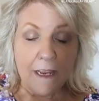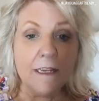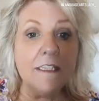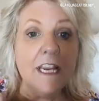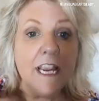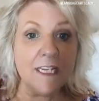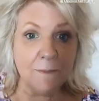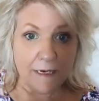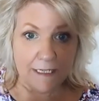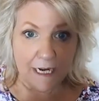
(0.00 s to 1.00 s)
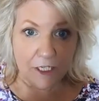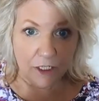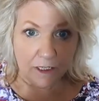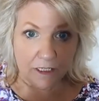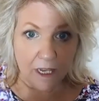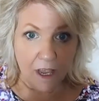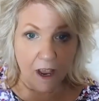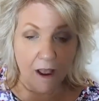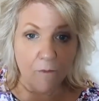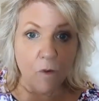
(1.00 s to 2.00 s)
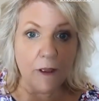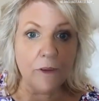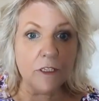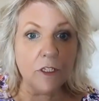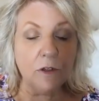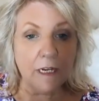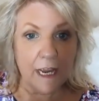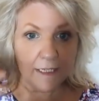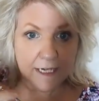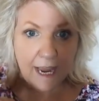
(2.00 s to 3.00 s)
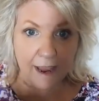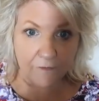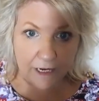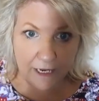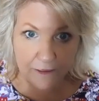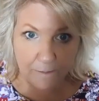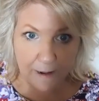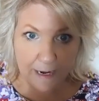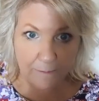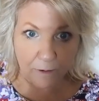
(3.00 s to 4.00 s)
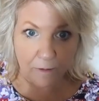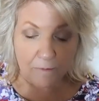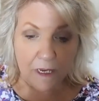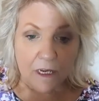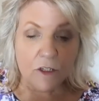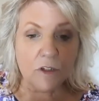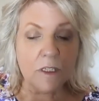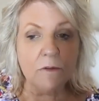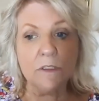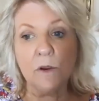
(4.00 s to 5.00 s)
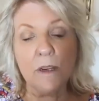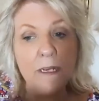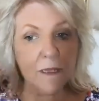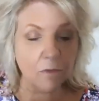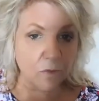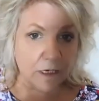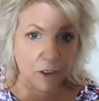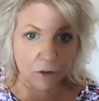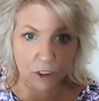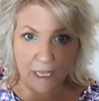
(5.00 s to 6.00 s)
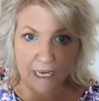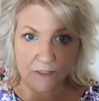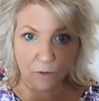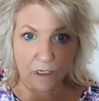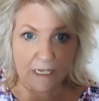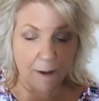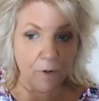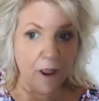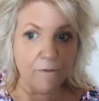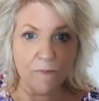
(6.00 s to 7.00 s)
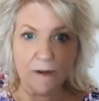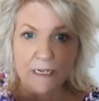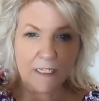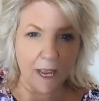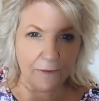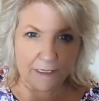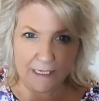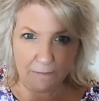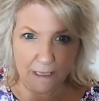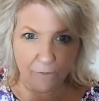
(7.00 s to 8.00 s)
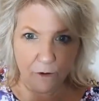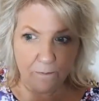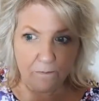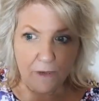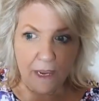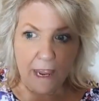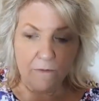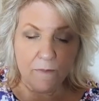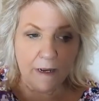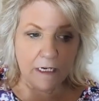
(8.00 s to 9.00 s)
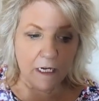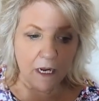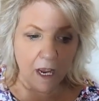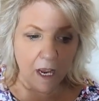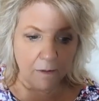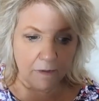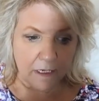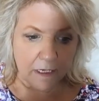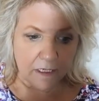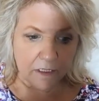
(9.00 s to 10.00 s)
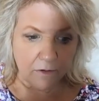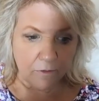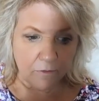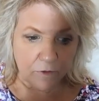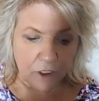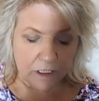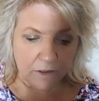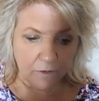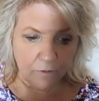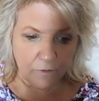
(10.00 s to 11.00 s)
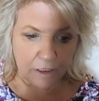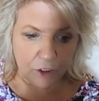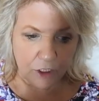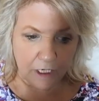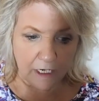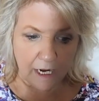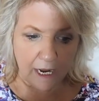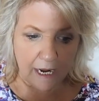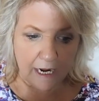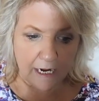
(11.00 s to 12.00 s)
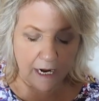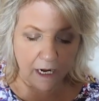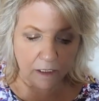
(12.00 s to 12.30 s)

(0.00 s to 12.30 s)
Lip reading: is the expectations of what the student has to have in the paper. So in the research class, for example, everybody is at the same level. Everybody is just finishing a